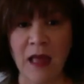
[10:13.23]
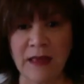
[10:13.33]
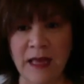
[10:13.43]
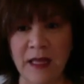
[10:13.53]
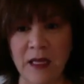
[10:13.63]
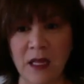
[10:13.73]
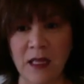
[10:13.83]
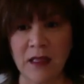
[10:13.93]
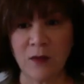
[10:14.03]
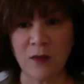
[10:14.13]
that
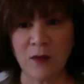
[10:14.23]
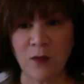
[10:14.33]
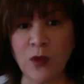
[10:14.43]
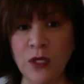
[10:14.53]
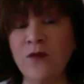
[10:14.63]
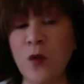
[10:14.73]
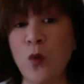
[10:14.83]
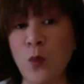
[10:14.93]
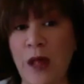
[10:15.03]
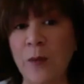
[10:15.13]
we're looking for
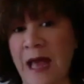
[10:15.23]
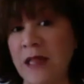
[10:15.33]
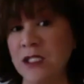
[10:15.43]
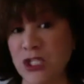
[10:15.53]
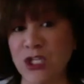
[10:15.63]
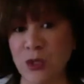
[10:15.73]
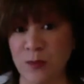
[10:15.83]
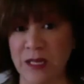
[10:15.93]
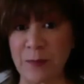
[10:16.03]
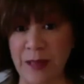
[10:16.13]
a well-balanced
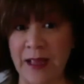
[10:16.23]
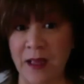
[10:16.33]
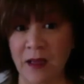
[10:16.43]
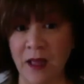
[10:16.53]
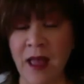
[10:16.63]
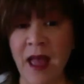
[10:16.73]
human being.